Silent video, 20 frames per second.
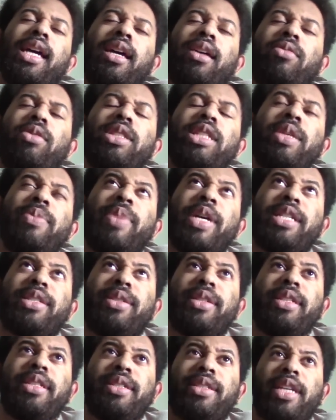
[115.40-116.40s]
What's the
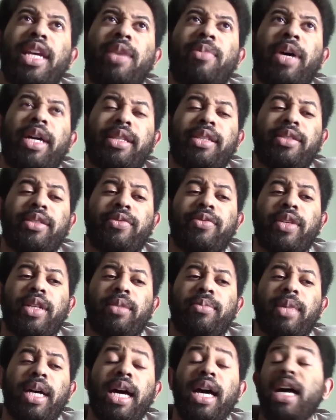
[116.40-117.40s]
best thing to say about this
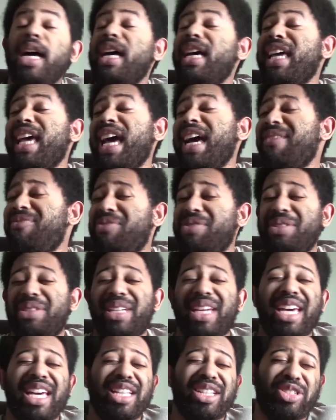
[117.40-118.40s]
film? I have to
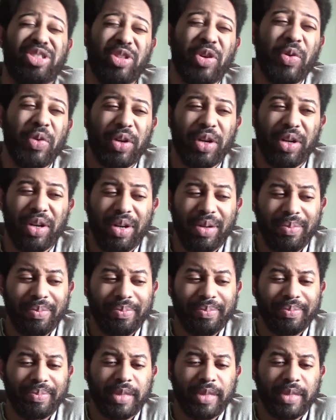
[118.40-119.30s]
say The Joker